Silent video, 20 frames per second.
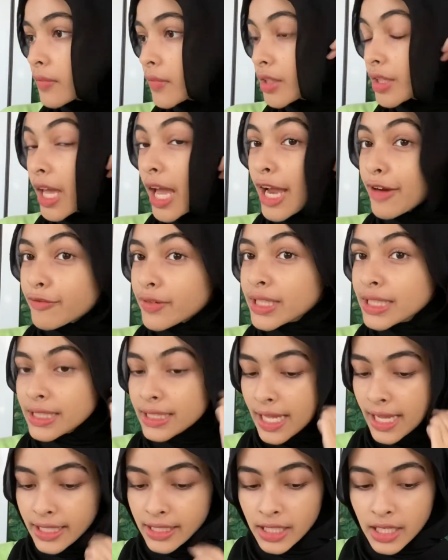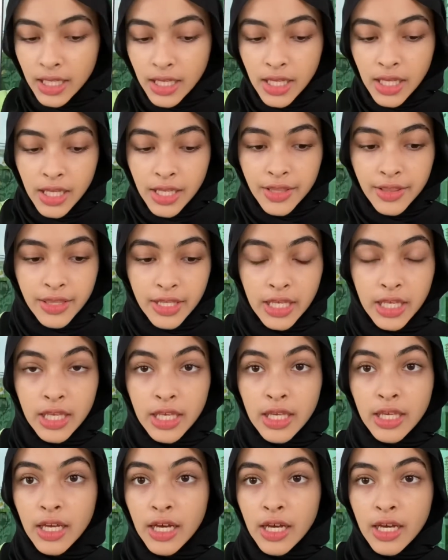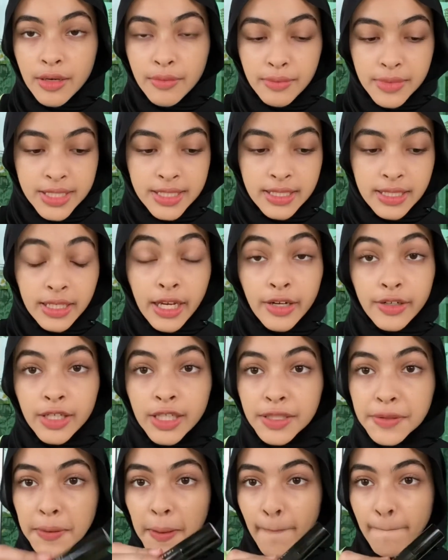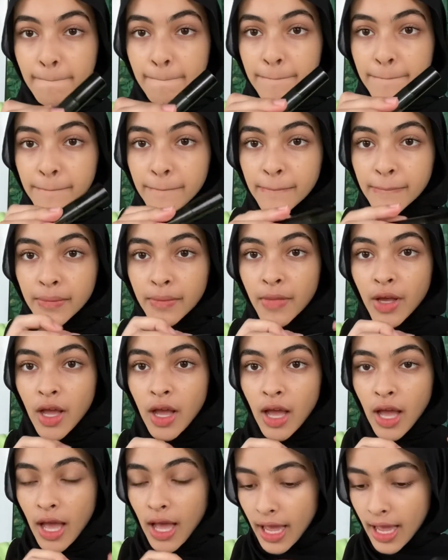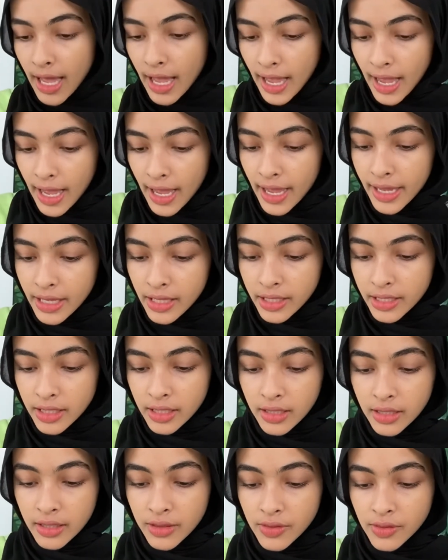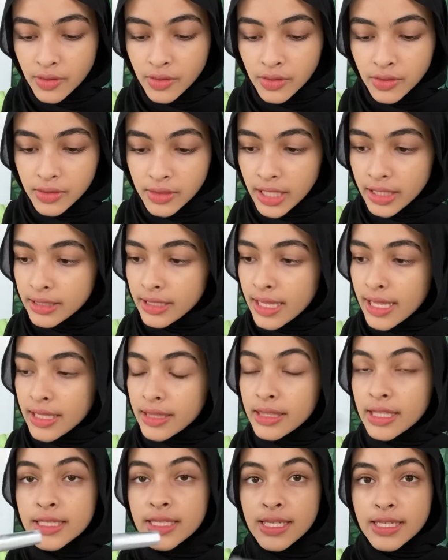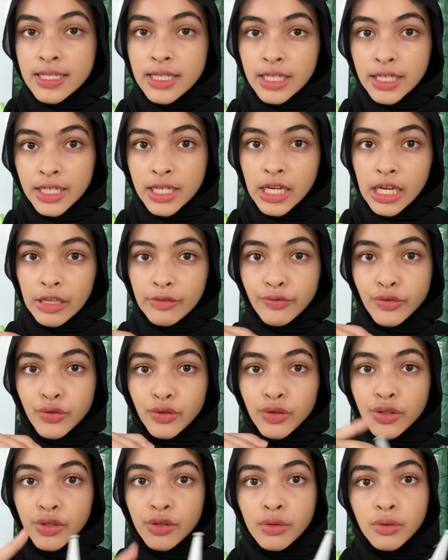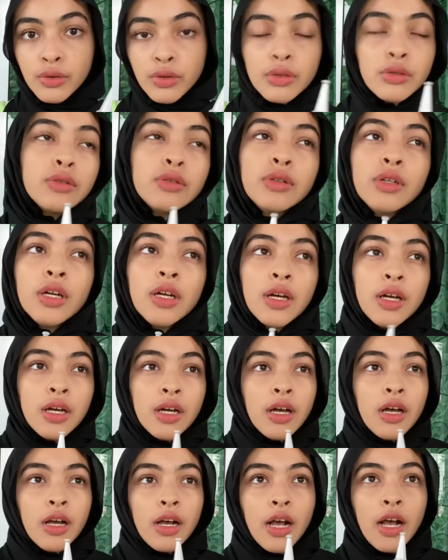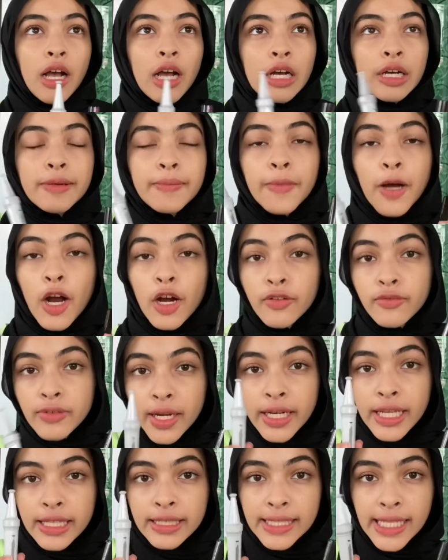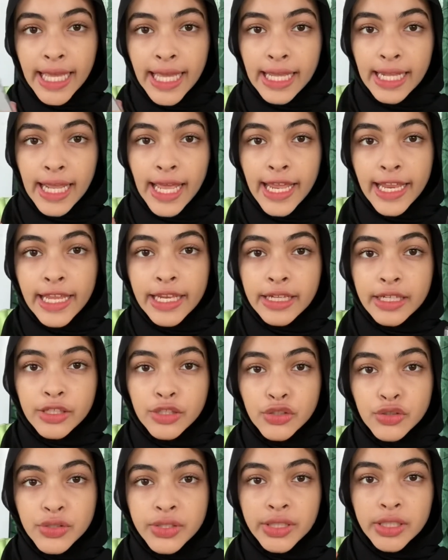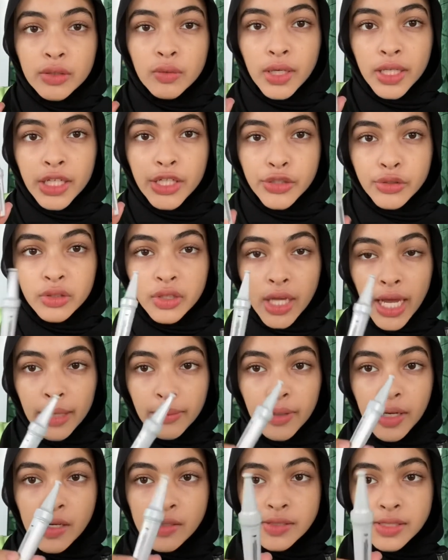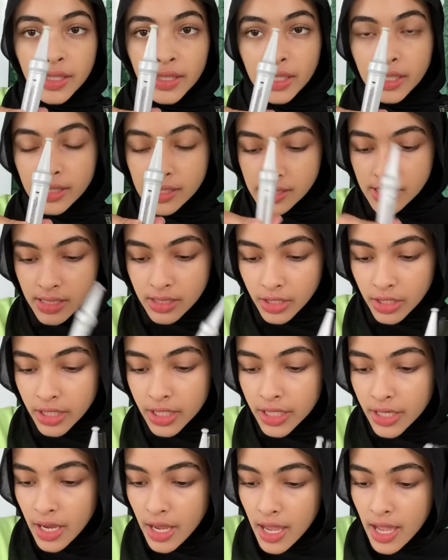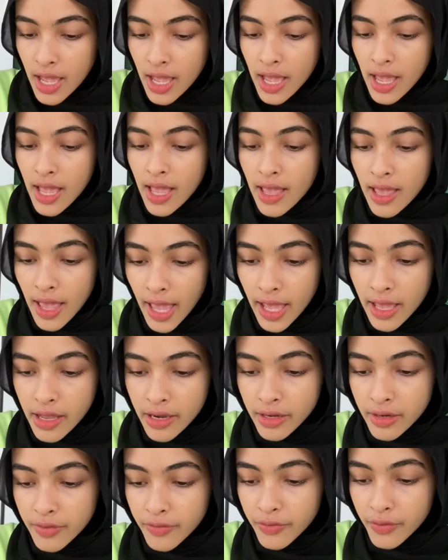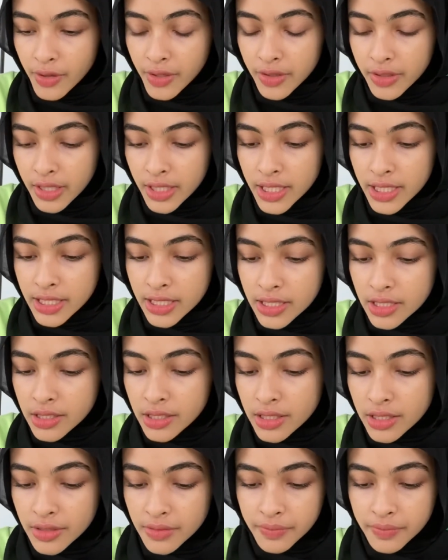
I really like the mascara. I think that this is good if you are running late and you still want to do your eyebrows. I think this is good. And for this